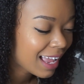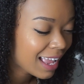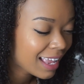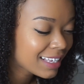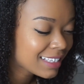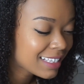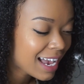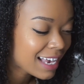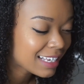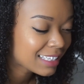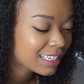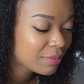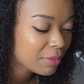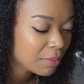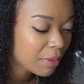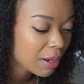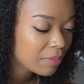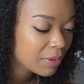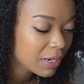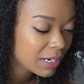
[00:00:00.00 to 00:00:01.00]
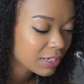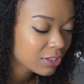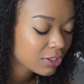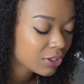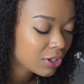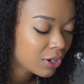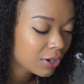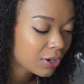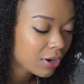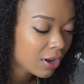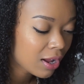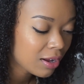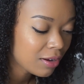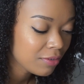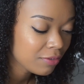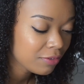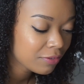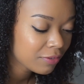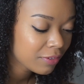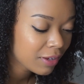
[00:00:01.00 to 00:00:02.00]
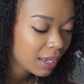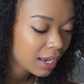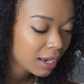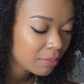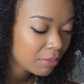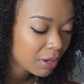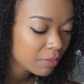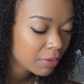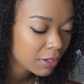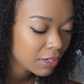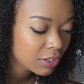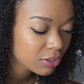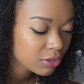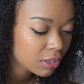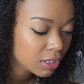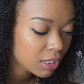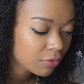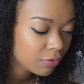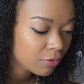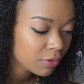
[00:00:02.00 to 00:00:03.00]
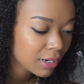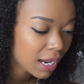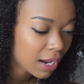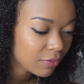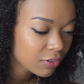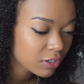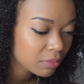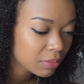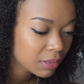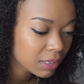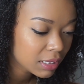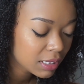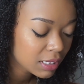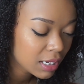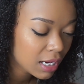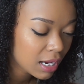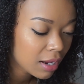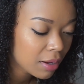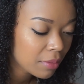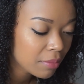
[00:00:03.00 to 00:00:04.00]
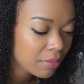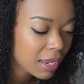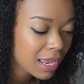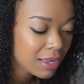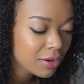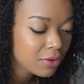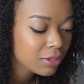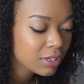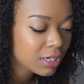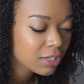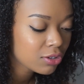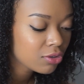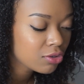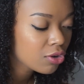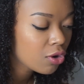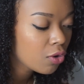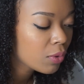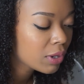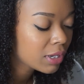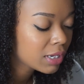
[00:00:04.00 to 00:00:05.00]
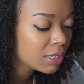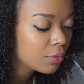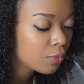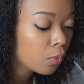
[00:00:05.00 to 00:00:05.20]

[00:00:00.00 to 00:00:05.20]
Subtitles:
Is asking me my biggest turnoff. And my biggest turnoff would have to be a man who doesn't know what he